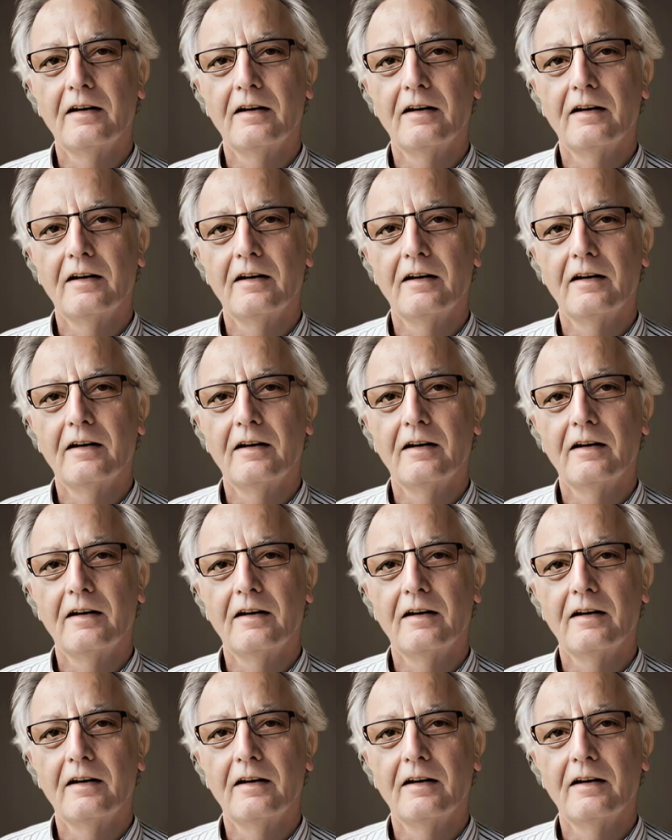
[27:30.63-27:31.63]

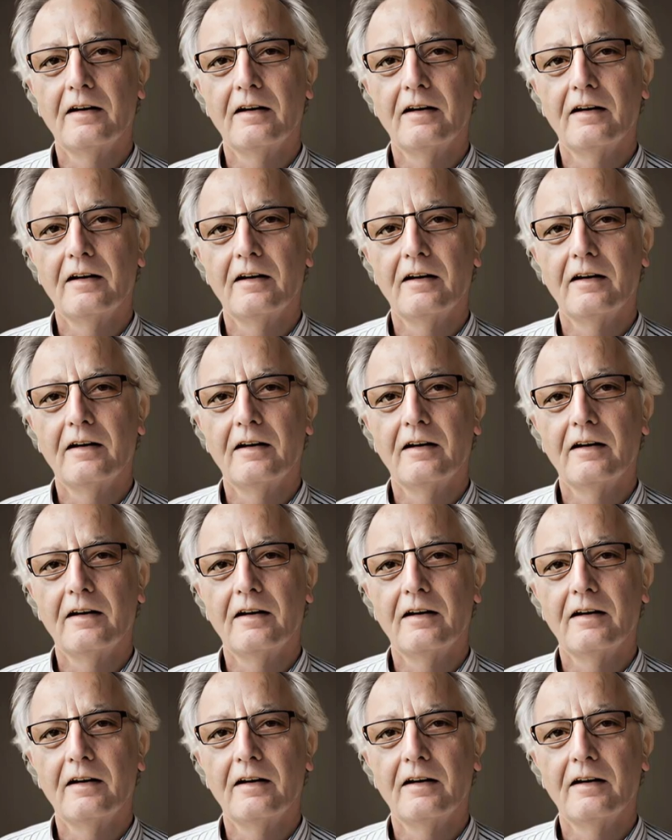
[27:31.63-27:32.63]

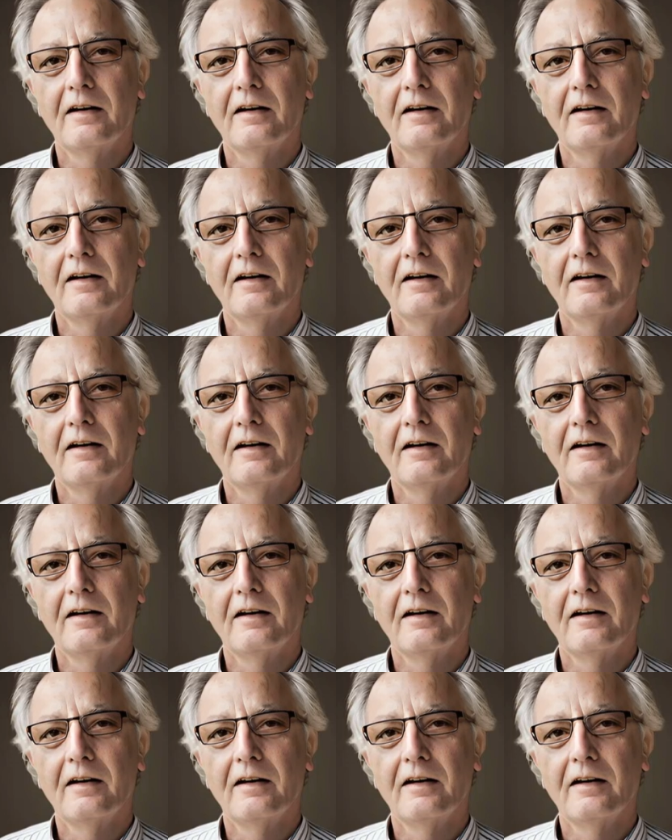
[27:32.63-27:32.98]
The face doesn't move, so there is nothing to read.